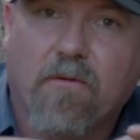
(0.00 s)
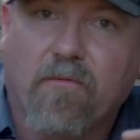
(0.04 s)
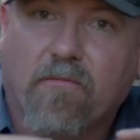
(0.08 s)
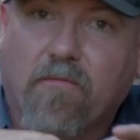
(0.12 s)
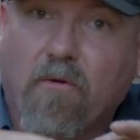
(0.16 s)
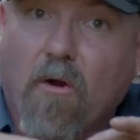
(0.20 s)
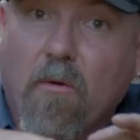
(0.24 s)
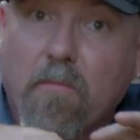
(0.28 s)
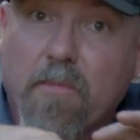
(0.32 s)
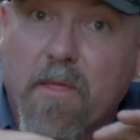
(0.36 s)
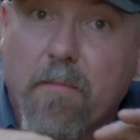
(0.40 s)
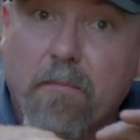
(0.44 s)

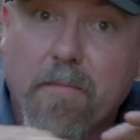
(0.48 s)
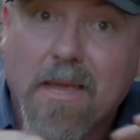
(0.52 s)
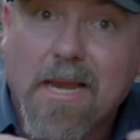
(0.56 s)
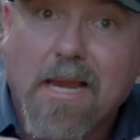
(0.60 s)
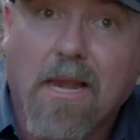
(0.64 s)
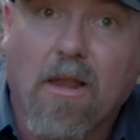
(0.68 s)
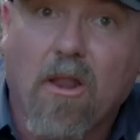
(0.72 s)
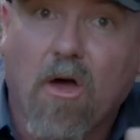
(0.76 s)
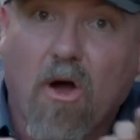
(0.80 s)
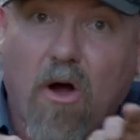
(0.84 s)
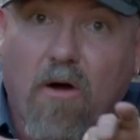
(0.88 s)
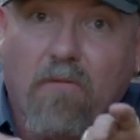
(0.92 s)
from the
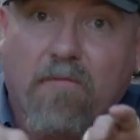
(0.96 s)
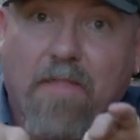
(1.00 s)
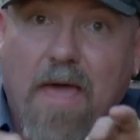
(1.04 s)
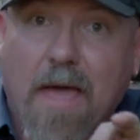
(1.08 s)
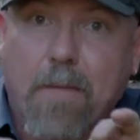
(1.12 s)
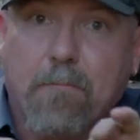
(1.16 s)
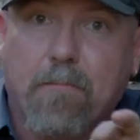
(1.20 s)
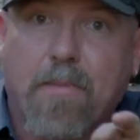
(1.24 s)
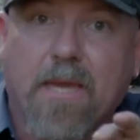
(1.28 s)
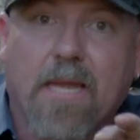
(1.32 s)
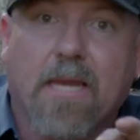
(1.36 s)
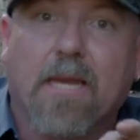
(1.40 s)
middle of
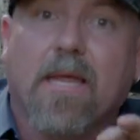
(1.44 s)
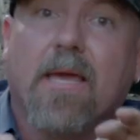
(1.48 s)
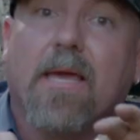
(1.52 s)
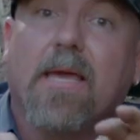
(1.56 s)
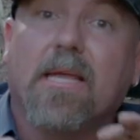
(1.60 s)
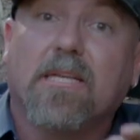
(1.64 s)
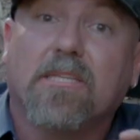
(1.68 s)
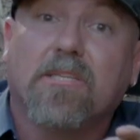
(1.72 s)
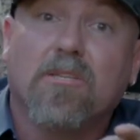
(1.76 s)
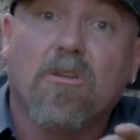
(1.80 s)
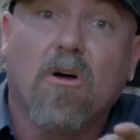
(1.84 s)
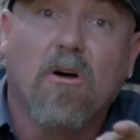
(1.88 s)
that pin.
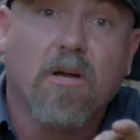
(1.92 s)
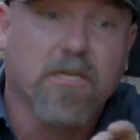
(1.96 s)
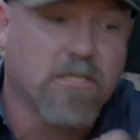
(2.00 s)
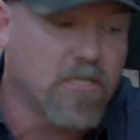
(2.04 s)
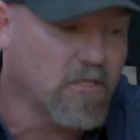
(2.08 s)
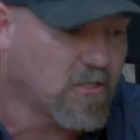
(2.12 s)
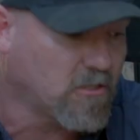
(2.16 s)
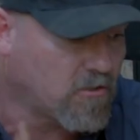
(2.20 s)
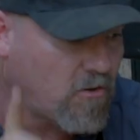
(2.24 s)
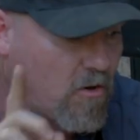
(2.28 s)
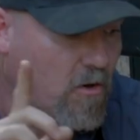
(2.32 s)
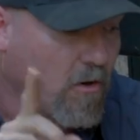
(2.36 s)
It's nice
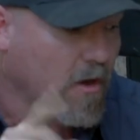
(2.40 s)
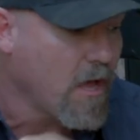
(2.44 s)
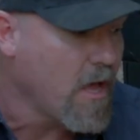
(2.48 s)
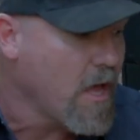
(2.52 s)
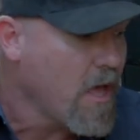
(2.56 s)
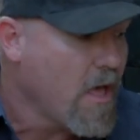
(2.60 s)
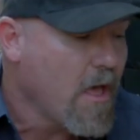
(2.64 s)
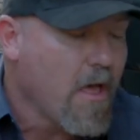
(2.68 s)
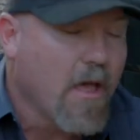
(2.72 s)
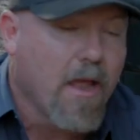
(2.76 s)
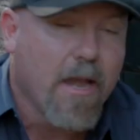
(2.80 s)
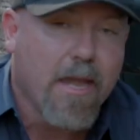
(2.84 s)
and strong.
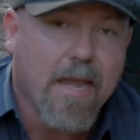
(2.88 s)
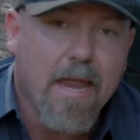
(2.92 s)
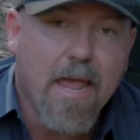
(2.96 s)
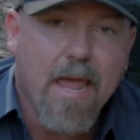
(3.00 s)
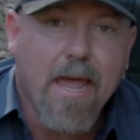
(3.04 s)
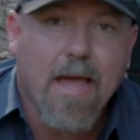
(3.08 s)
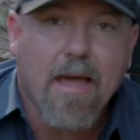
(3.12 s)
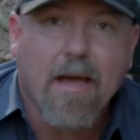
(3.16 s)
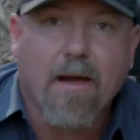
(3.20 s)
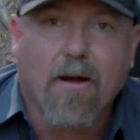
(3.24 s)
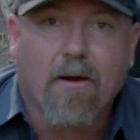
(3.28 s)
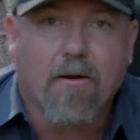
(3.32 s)

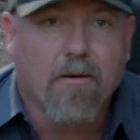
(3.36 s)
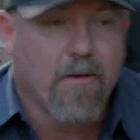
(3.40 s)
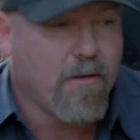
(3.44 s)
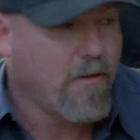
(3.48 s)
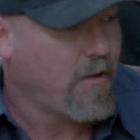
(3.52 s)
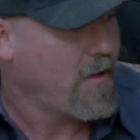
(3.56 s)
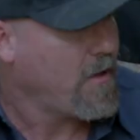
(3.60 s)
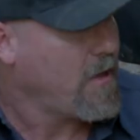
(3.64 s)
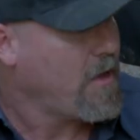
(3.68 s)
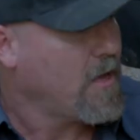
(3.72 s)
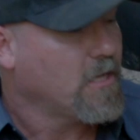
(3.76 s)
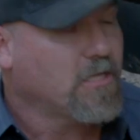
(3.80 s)
Now,
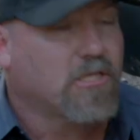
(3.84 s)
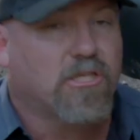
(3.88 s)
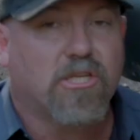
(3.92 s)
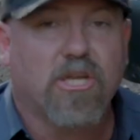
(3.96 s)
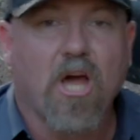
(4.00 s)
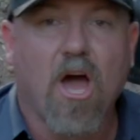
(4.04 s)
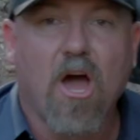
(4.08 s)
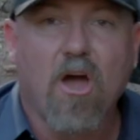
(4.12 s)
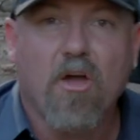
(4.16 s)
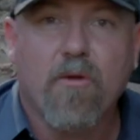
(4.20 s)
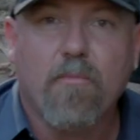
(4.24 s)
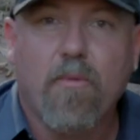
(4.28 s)

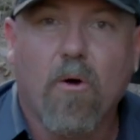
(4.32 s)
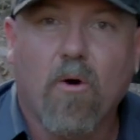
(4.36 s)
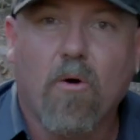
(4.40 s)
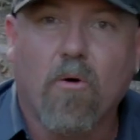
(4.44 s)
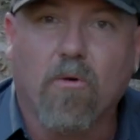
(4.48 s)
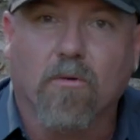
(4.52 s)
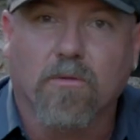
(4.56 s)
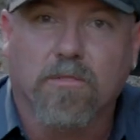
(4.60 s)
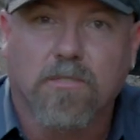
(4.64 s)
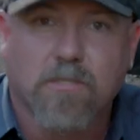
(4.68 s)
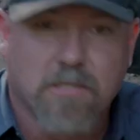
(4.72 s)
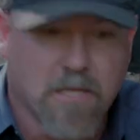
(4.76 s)
tow
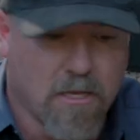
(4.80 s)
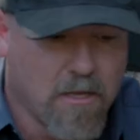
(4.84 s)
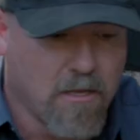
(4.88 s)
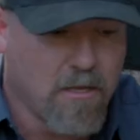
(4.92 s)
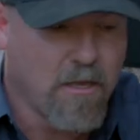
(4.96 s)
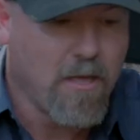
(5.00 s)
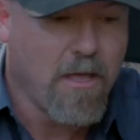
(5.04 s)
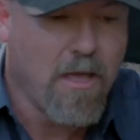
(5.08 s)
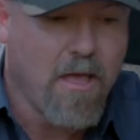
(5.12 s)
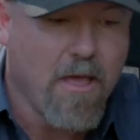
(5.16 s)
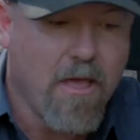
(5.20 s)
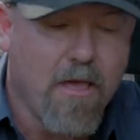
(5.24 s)
balls.
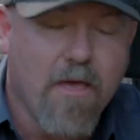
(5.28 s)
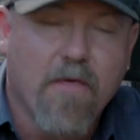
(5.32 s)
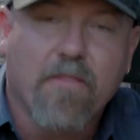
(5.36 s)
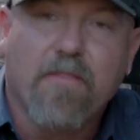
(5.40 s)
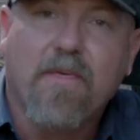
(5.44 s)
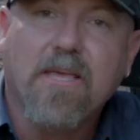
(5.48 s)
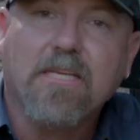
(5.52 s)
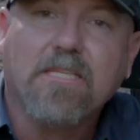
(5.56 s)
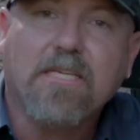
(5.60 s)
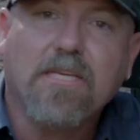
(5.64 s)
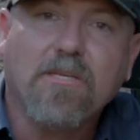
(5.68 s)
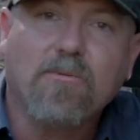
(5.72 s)

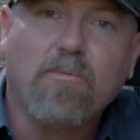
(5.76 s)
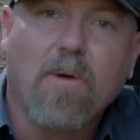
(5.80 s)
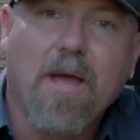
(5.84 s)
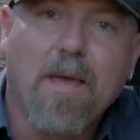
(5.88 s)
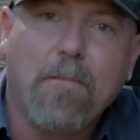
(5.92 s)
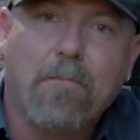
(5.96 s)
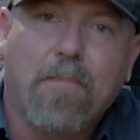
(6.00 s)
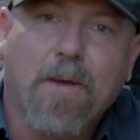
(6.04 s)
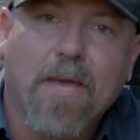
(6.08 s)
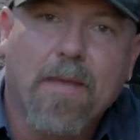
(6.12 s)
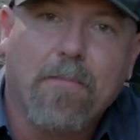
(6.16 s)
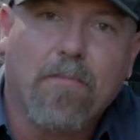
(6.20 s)
This is where
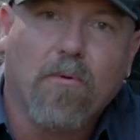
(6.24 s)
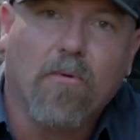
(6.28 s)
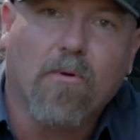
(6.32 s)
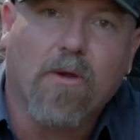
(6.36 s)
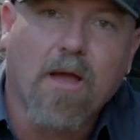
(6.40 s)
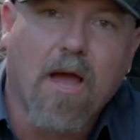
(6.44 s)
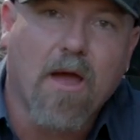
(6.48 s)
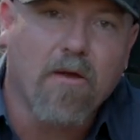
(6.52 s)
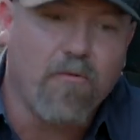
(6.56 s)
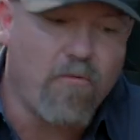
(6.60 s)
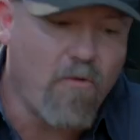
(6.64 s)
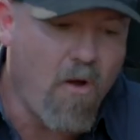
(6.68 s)
people
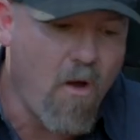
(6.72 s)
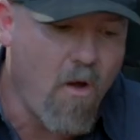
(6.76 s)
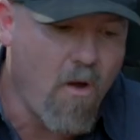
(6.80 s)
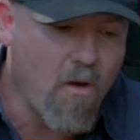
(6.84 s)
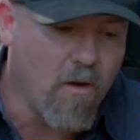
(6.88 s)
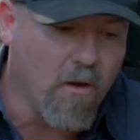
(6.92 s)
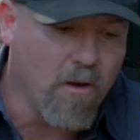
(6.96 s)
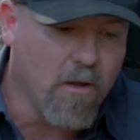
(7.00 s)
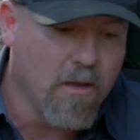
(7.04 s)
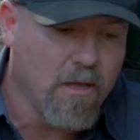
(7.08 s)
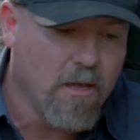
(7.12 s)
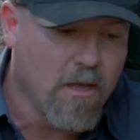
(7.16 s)
go
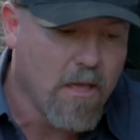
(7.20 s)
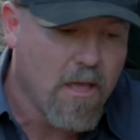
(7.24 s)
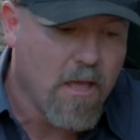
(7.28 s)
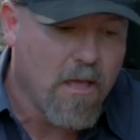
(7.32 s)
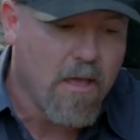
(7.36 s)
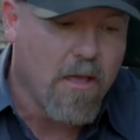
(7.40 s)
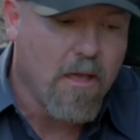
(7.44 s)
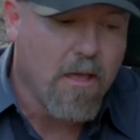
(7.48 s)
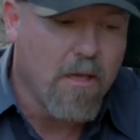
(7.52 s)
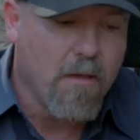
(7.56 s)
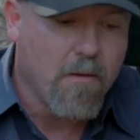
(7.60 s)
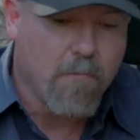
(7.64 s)
wrong.
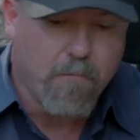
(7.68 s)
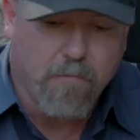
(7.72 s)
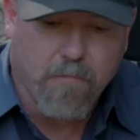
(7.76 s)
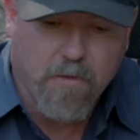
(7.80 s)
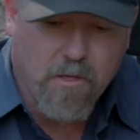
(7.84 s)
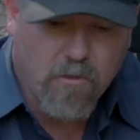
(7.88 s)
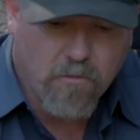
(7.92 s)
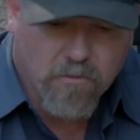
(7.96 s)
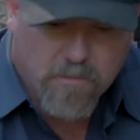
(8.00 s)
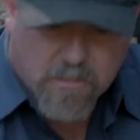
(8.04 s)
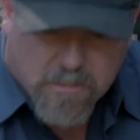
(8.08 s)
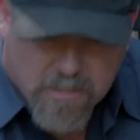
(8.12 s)
You'll